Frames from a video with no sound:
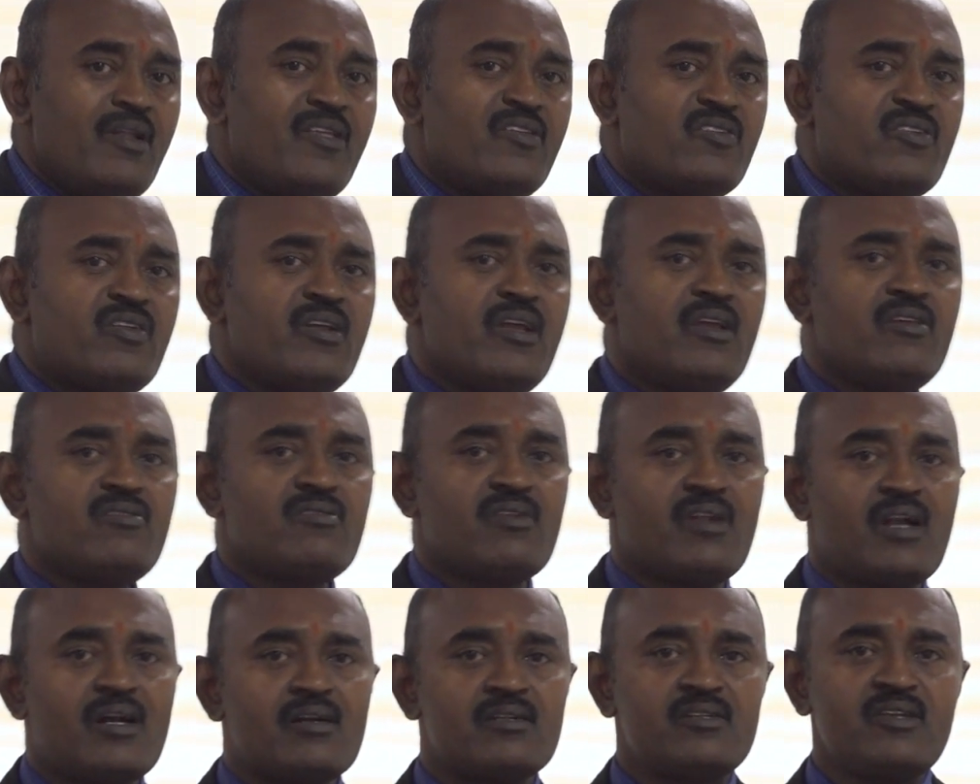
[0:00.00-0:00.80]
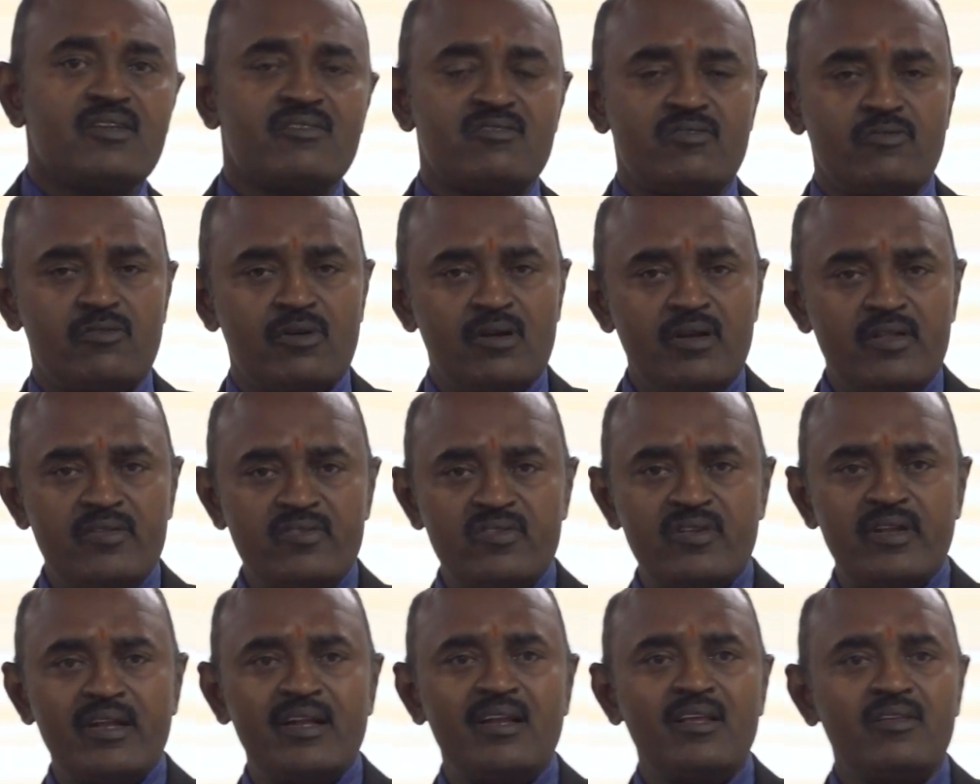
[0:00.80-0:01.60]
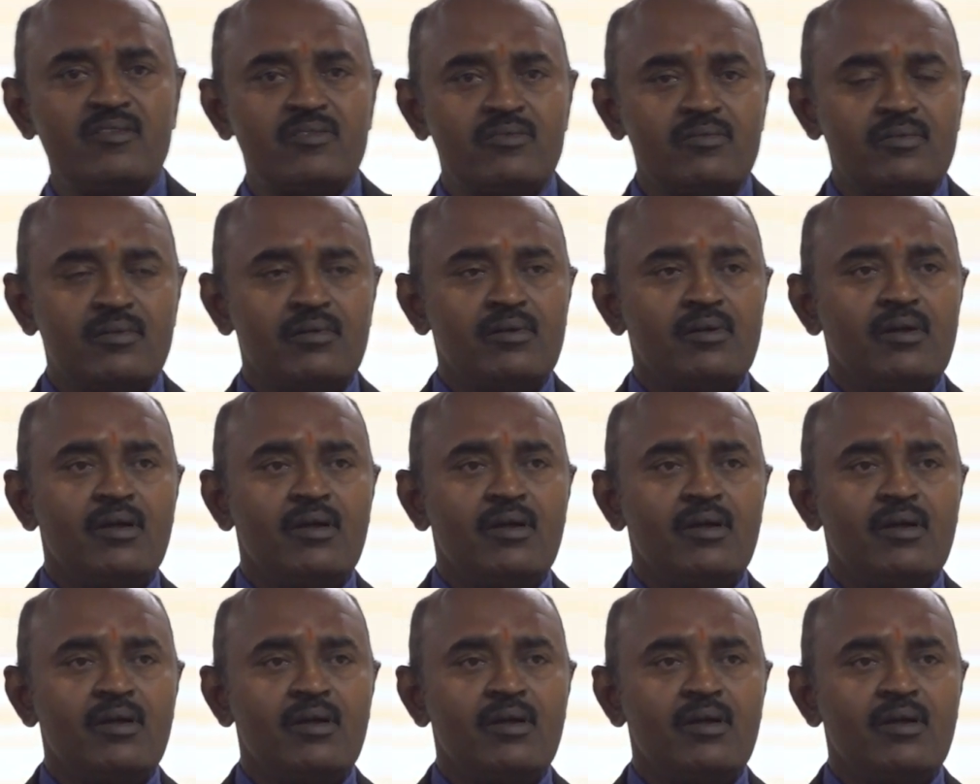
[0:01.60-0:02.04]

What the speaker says: history is not just world history, it is